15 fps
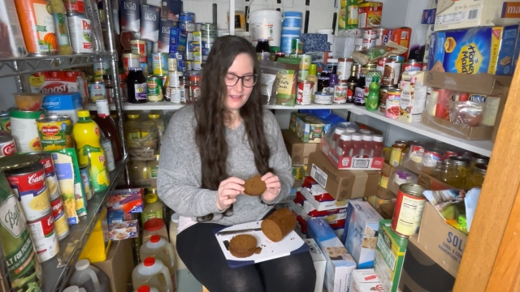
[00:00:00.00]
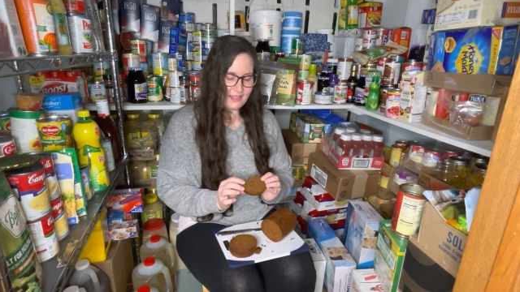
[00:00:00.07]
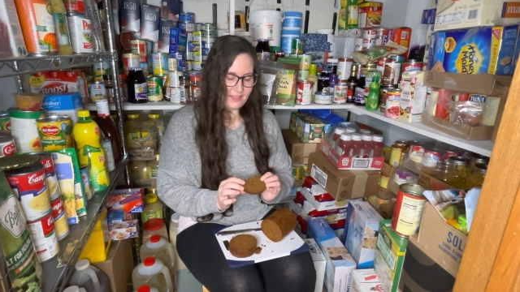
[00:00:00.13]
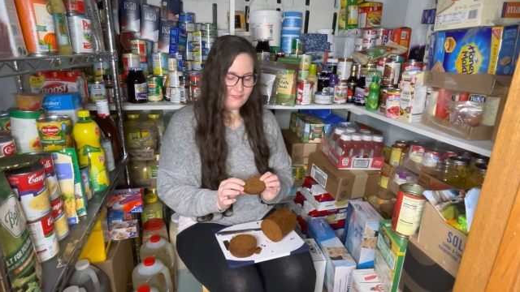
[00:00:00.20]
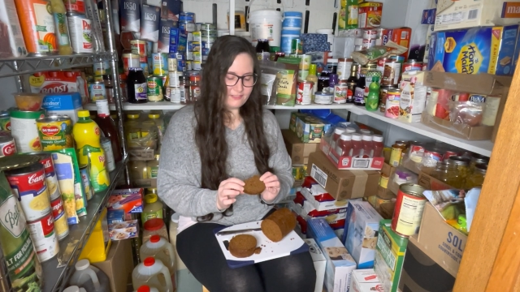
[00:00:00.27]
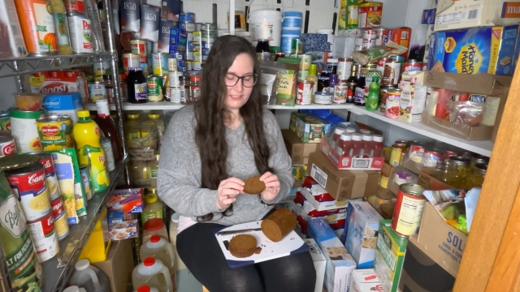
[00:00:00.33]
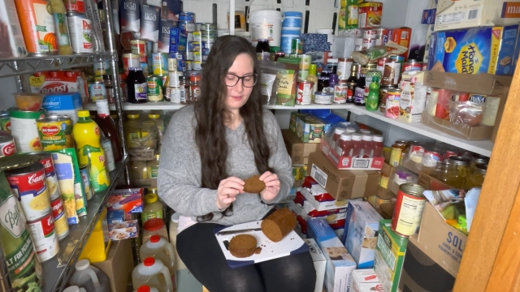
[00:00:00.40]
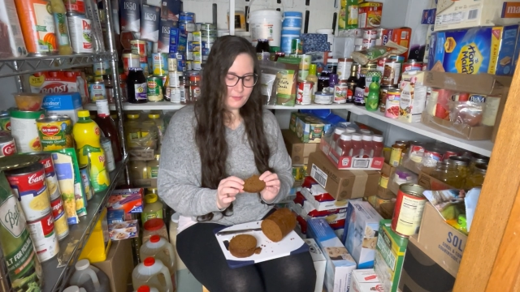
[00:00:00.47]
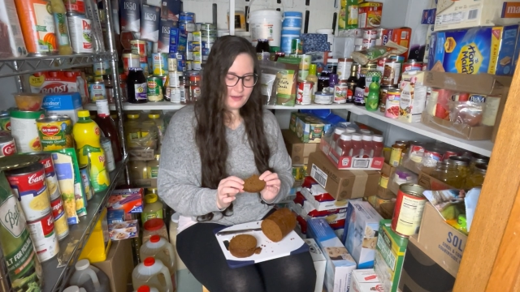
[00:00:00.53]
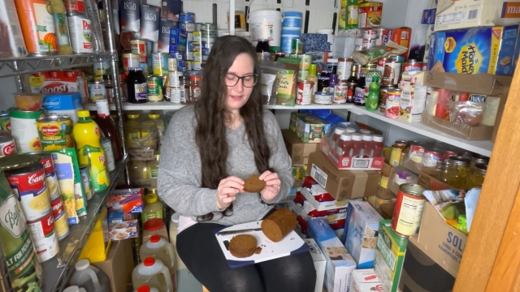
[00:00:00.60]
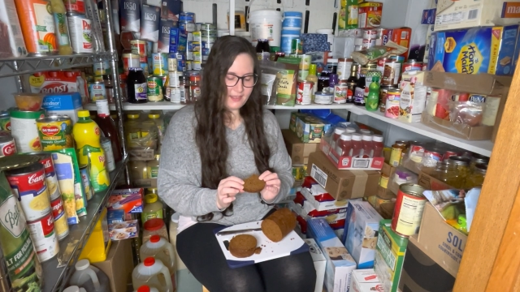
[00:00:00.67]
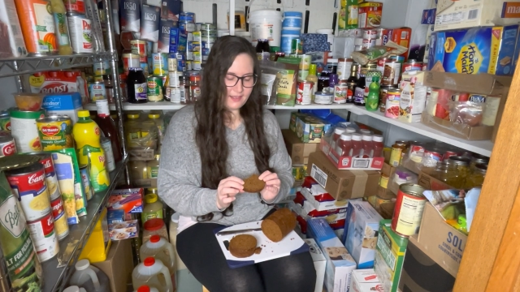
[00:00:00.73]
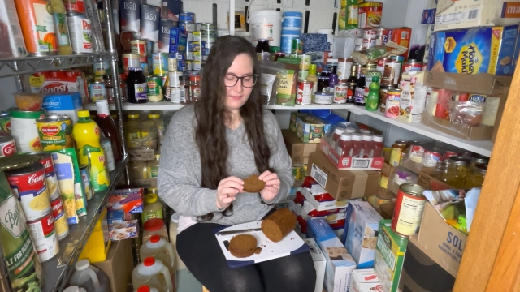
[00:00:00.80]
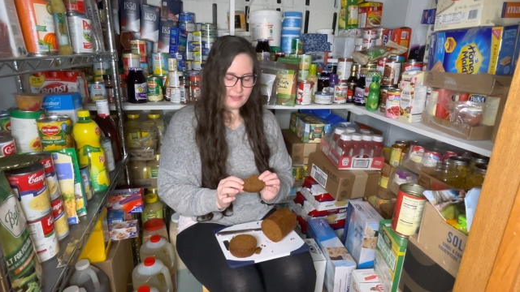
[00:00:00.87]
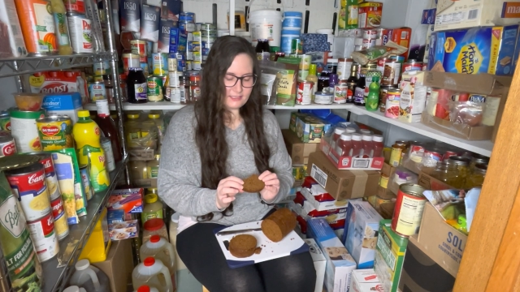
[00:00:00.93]
if someone
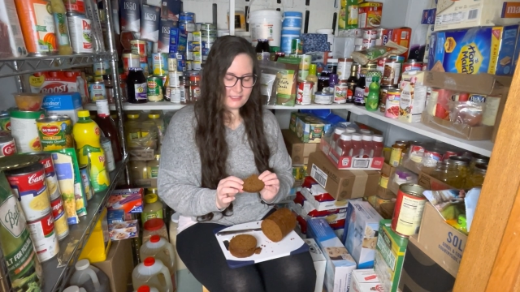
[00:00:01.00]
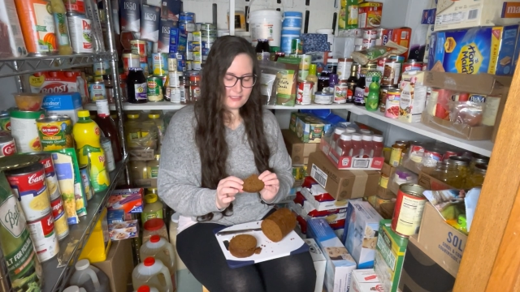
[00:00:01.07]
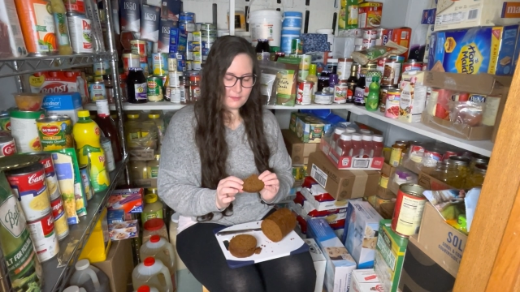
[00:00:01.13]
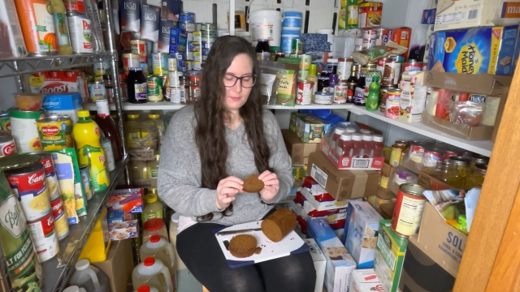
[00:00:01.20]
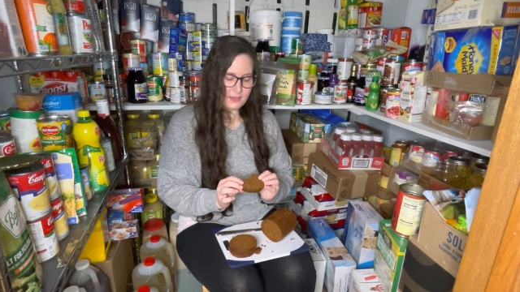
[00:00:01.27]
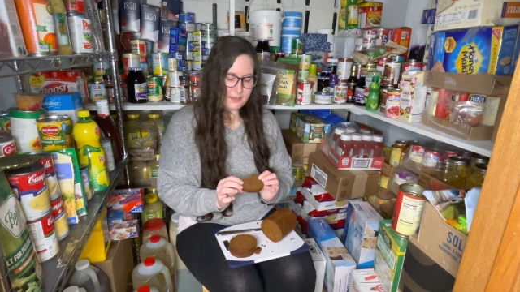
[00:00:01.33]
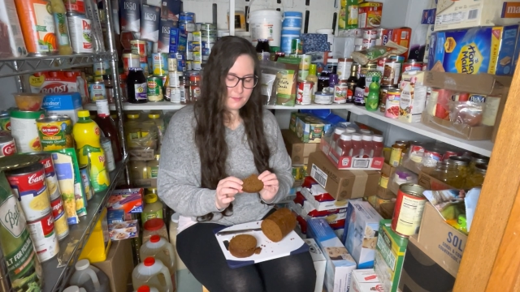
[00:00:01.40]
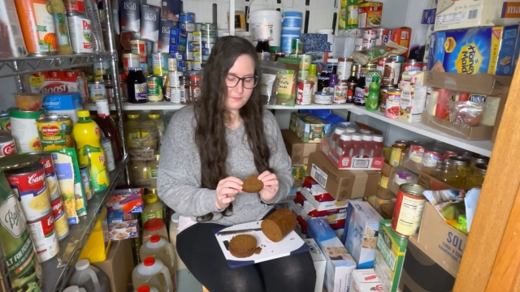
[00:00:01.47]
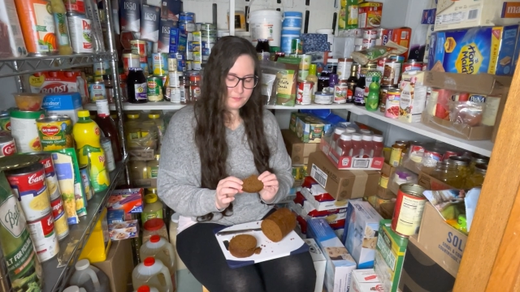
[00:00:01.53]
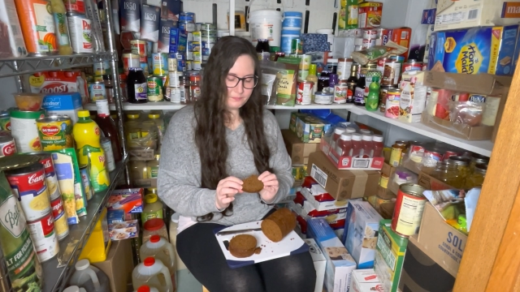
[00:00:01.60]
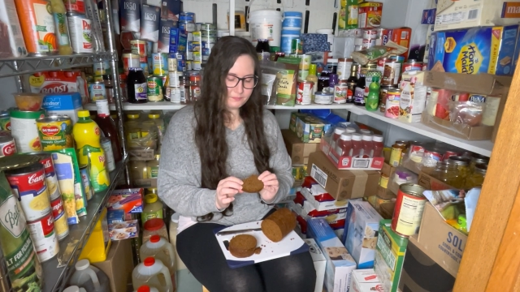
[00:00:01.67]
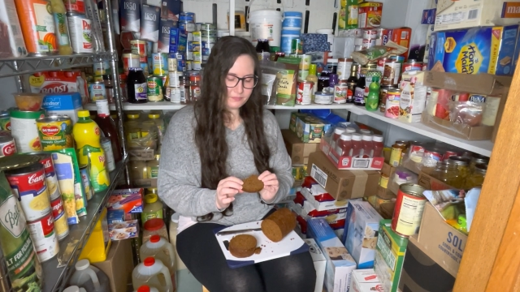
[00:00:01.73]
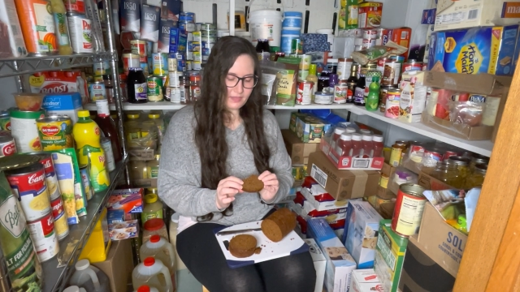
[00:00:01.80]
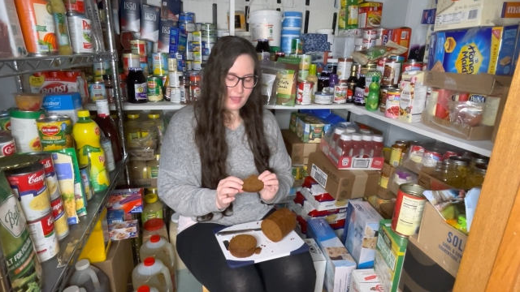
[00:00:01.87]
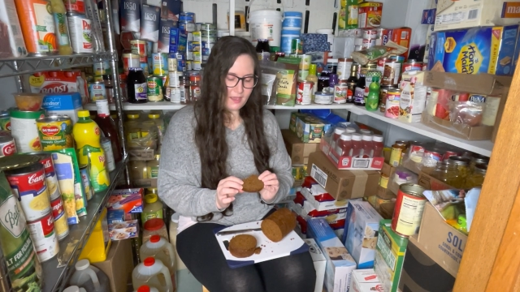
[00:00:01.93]
gave this to me,
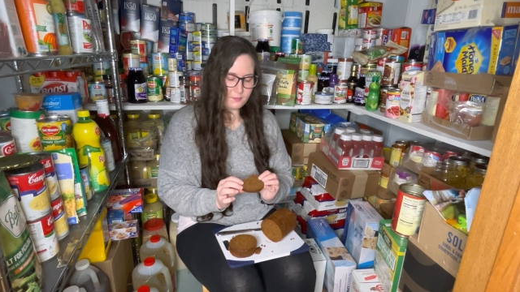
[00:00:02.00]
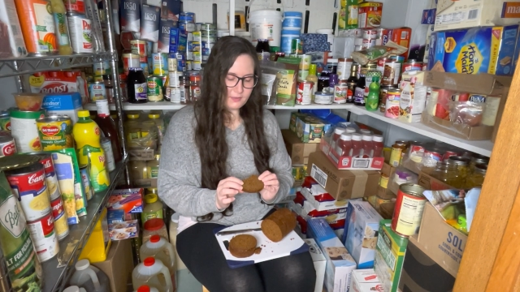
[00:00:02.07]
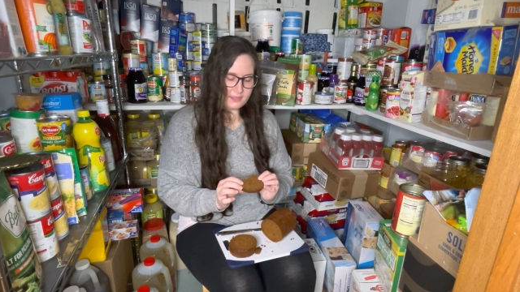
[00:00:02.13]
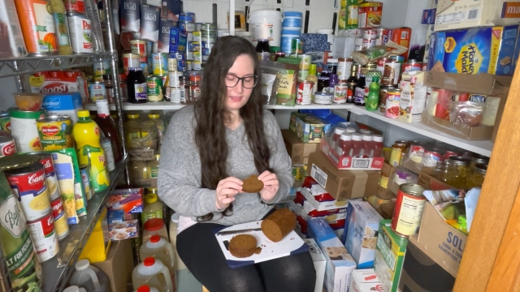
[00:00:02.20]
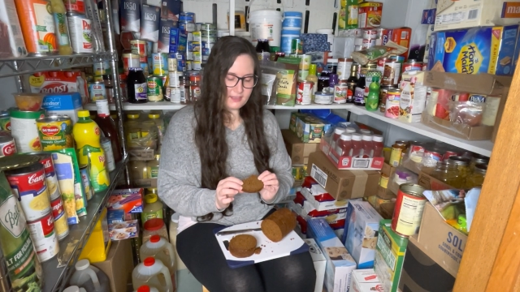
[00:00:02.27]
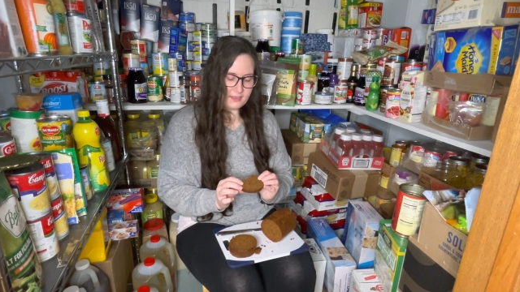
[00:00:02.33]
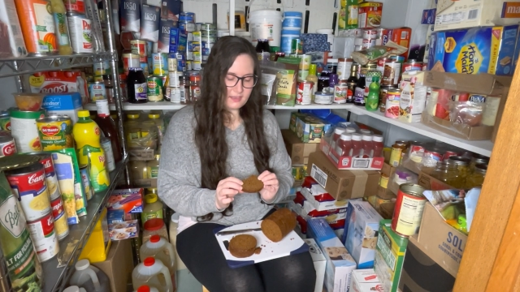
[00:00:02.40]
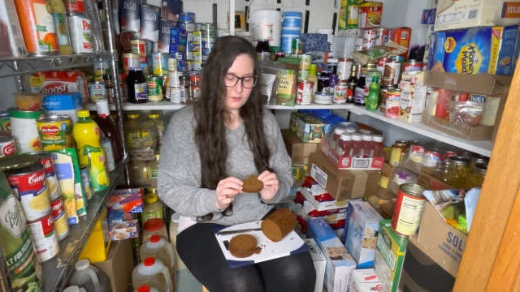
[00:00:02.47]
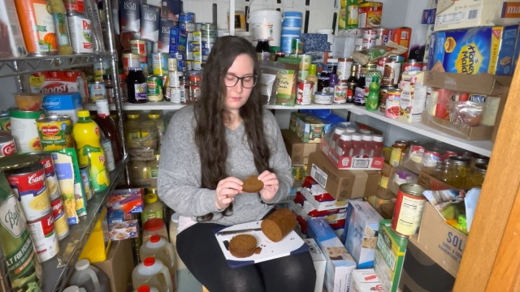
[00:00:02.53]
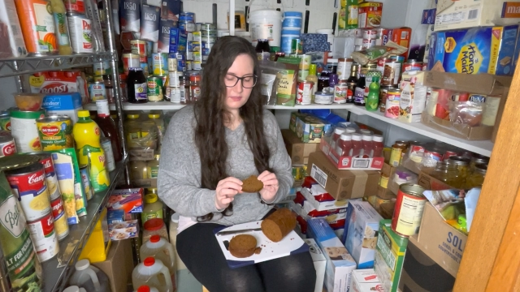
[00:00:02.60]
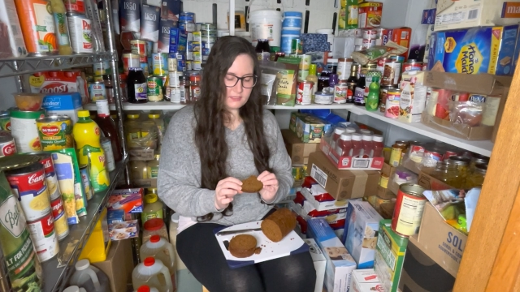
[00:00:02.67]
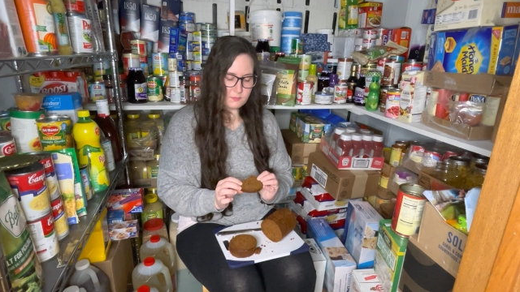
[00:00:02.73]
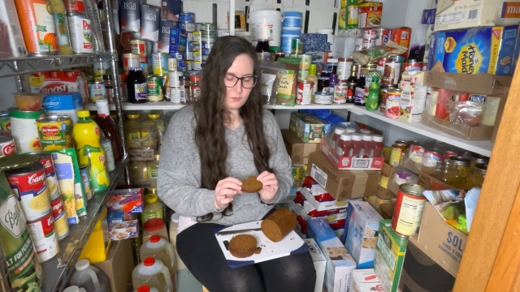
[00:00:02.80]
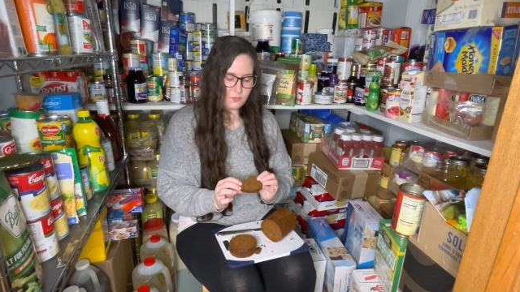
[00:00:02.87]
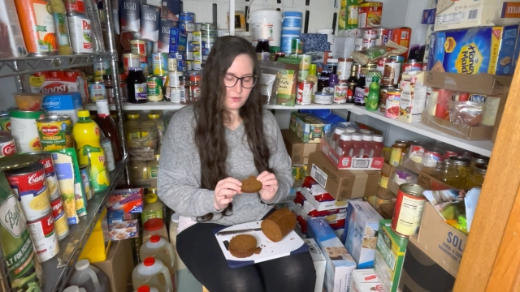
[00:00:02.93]
I would think it
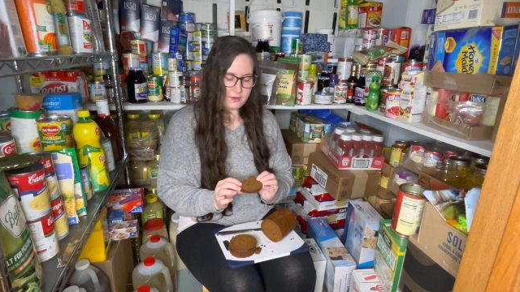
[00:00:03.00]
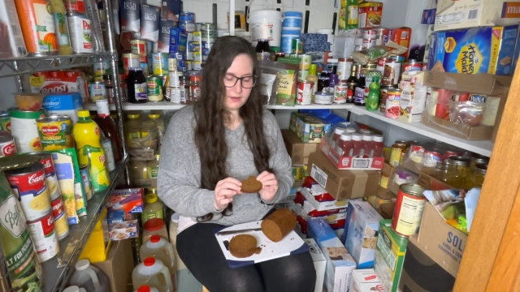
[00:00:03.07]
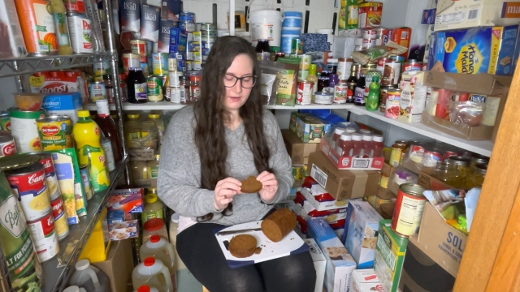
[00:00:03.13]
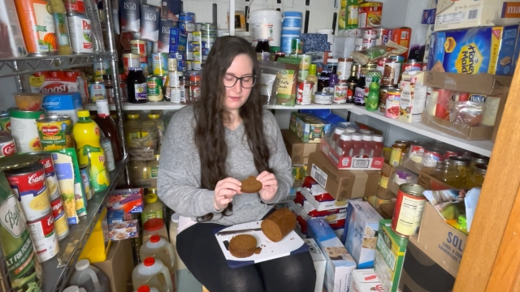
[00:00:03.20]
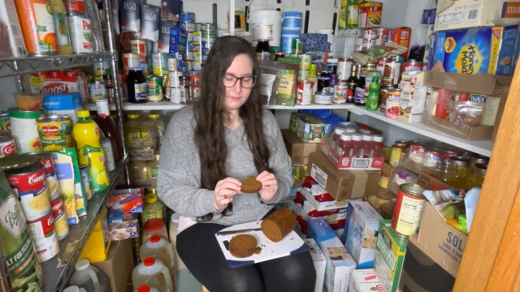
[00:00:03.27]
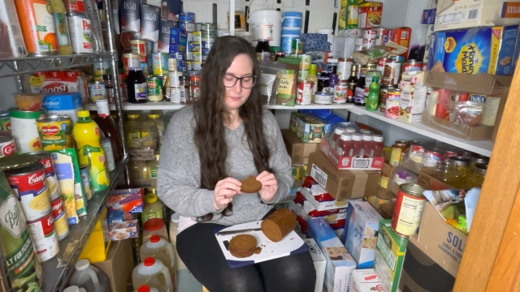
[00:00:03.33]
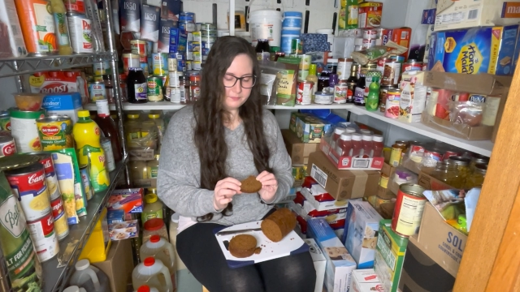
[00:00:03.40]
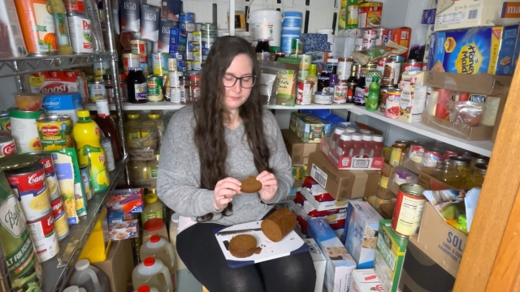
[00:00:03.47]
was more